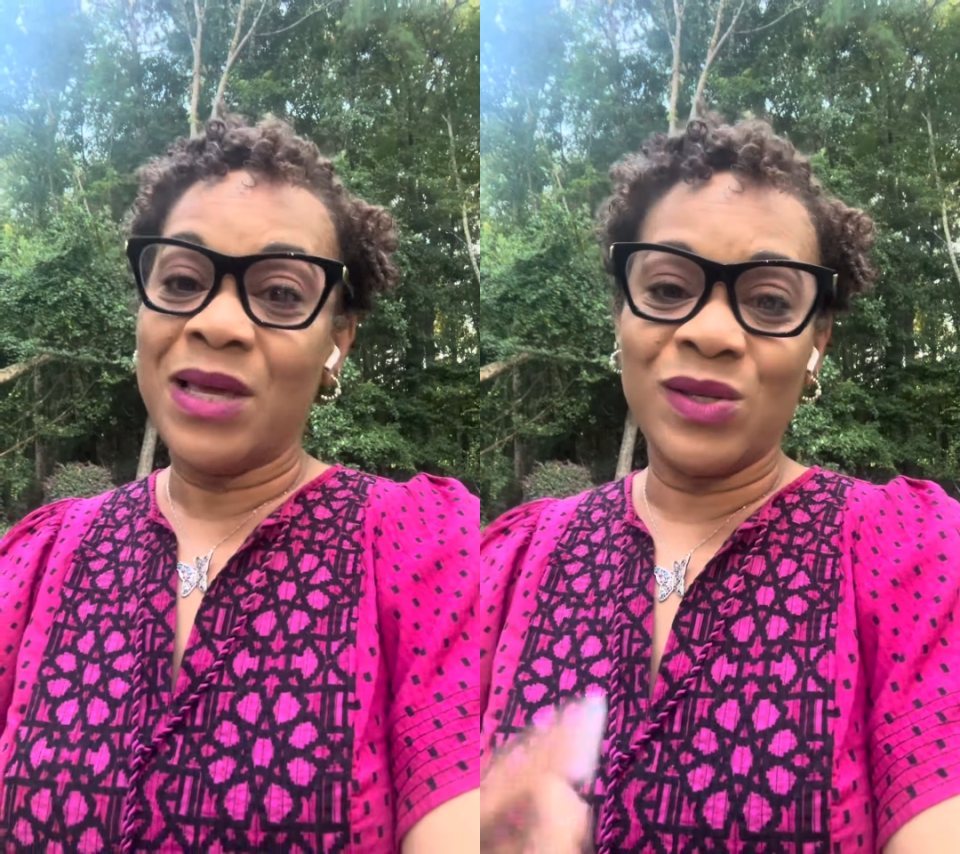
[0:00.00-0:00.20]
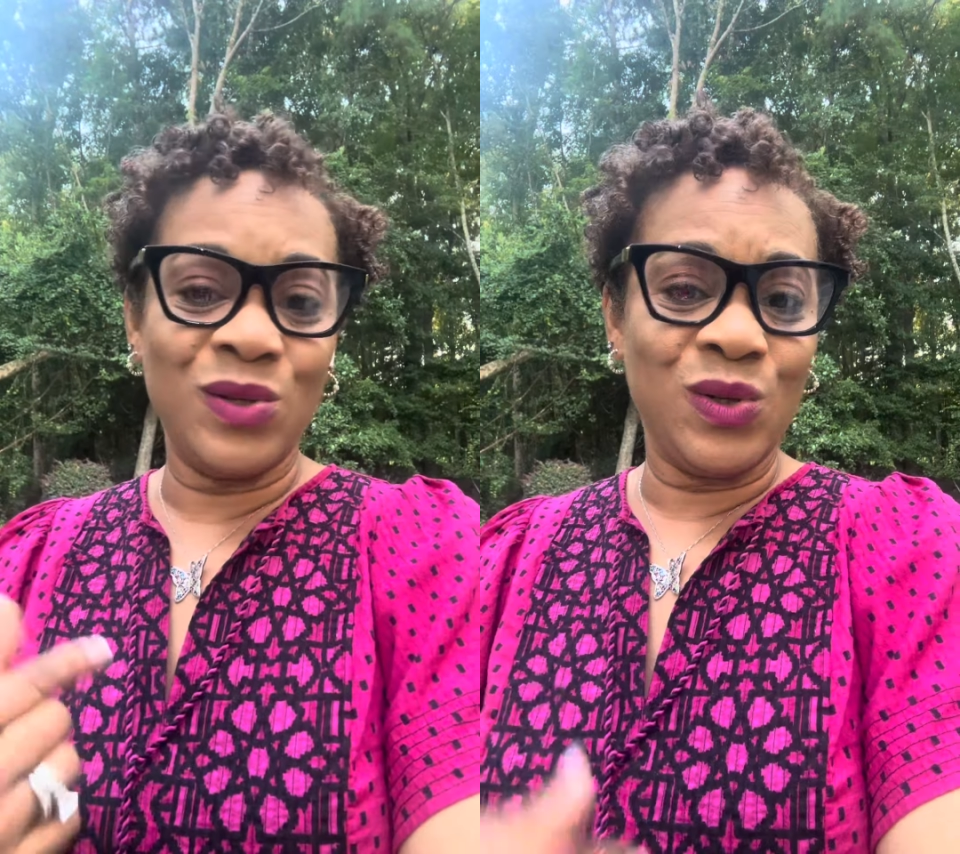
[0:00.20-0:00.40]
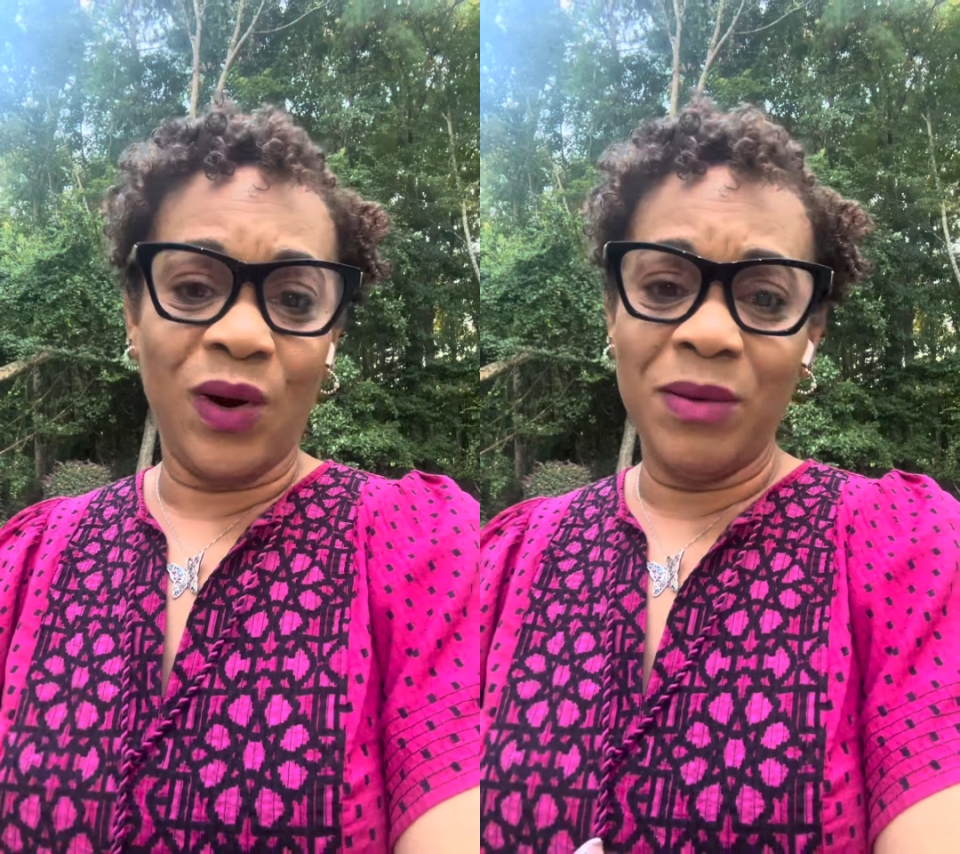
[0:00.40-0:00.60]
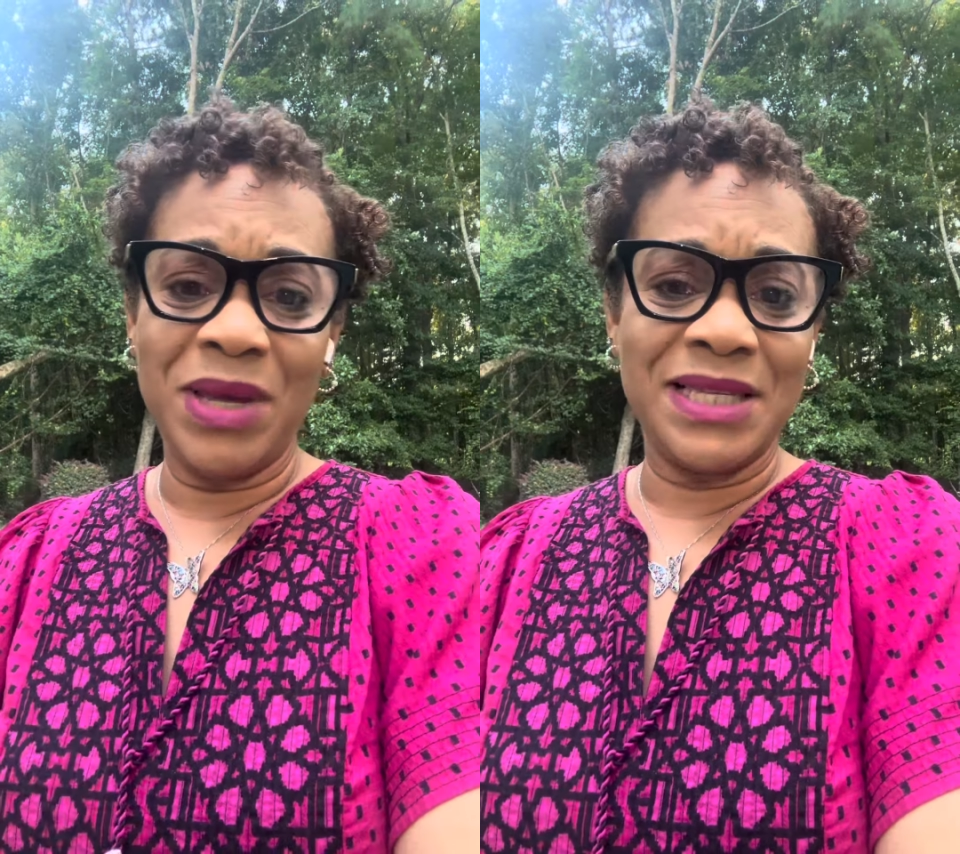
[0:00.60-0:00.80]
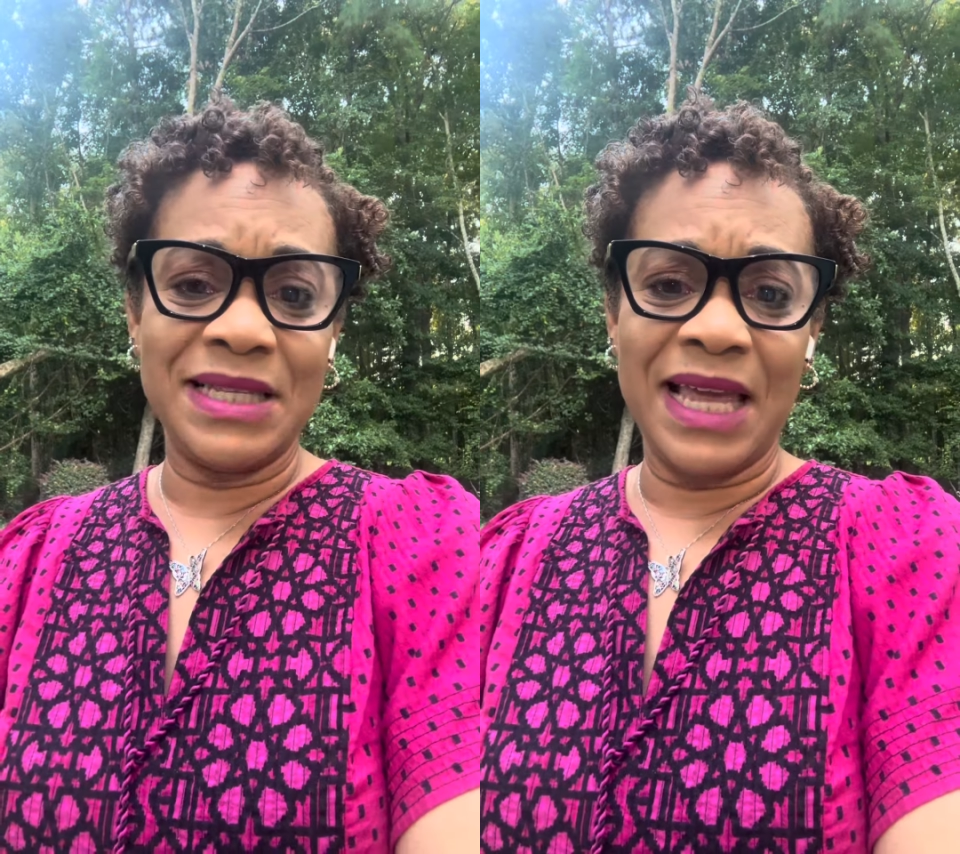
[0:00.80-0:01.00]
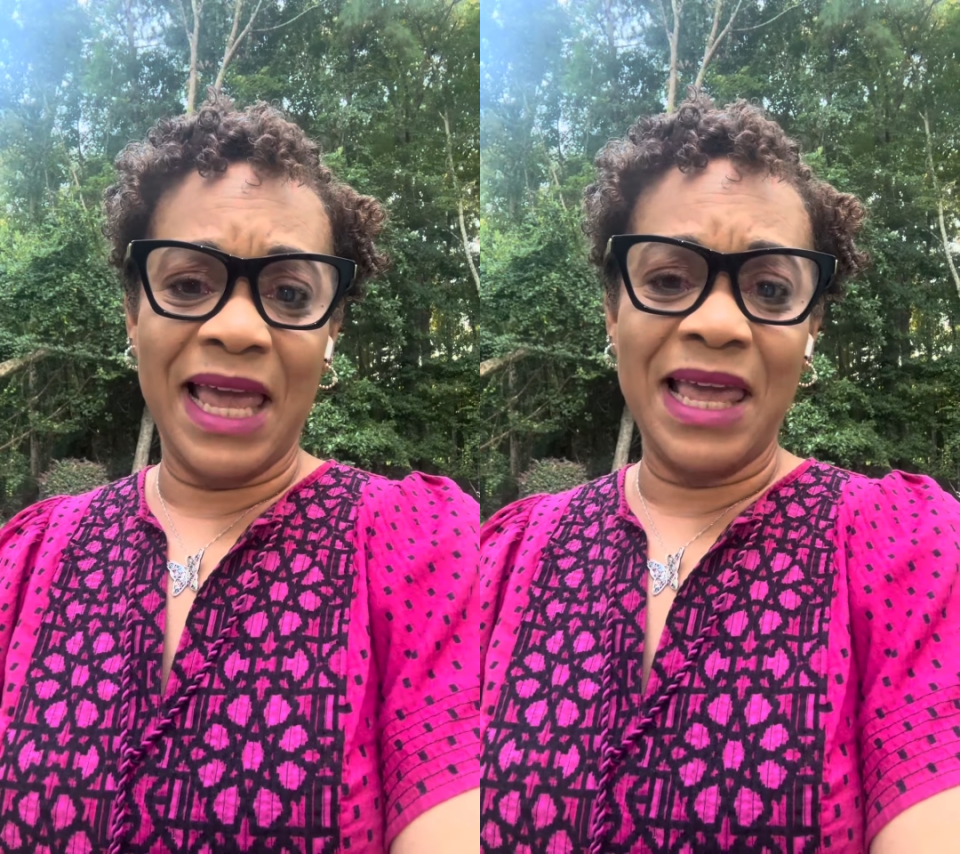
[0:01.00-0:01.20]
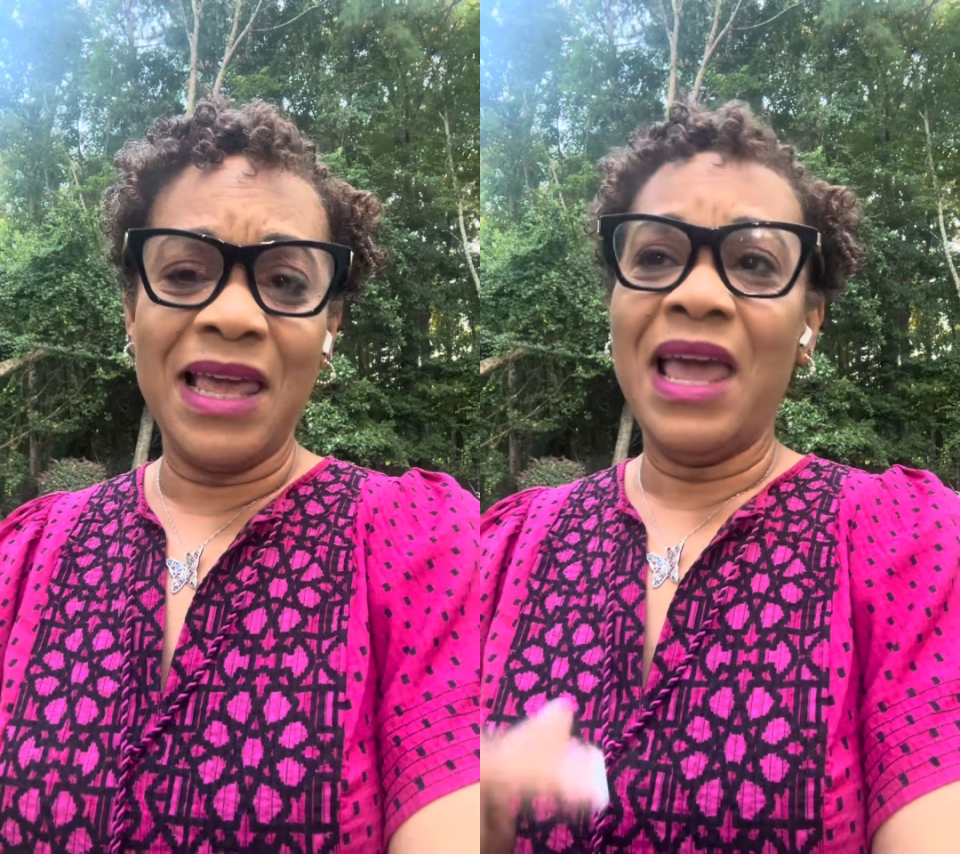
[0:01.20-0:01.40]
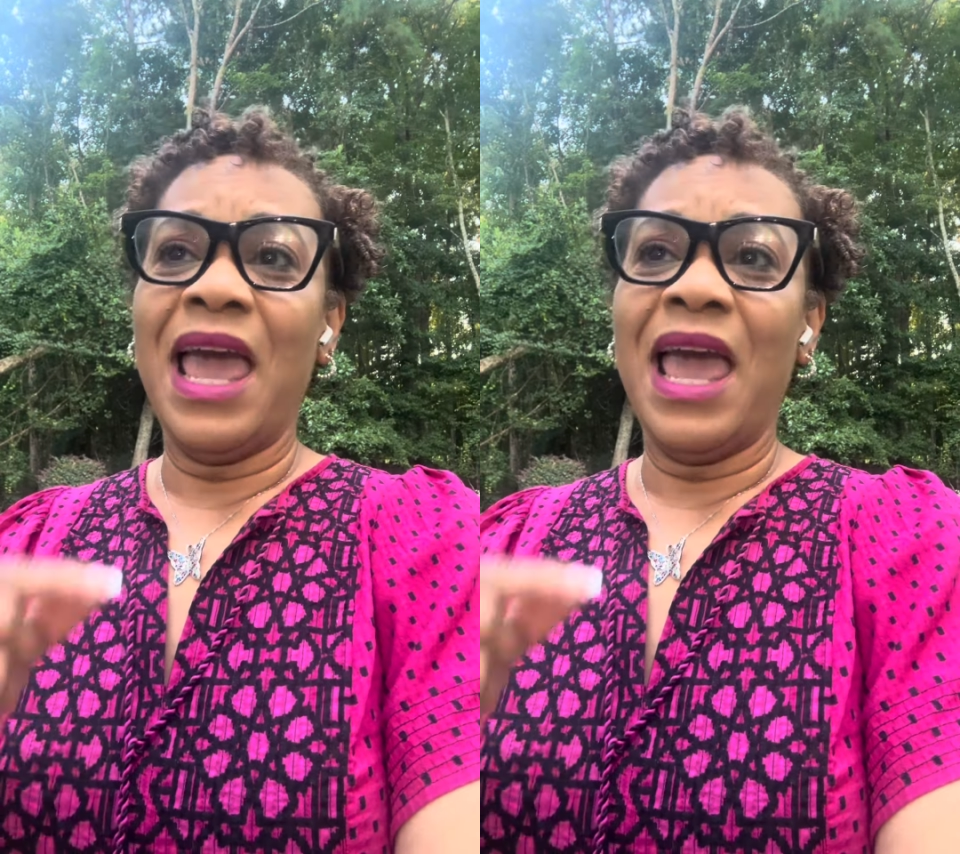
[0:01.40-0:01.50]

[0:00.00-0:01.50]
So join me today